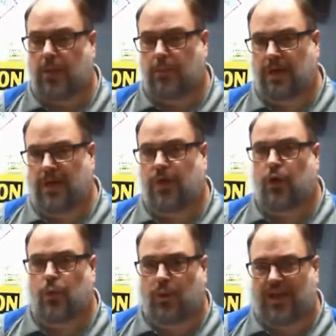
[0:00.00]
But
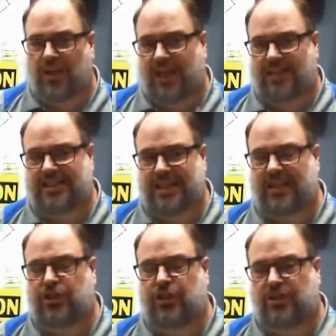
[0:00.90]
with SDS
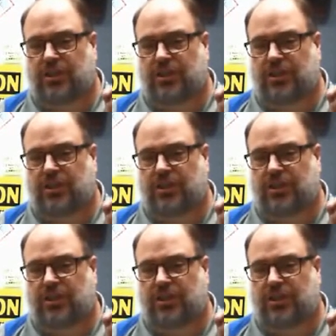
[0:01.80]
sheets,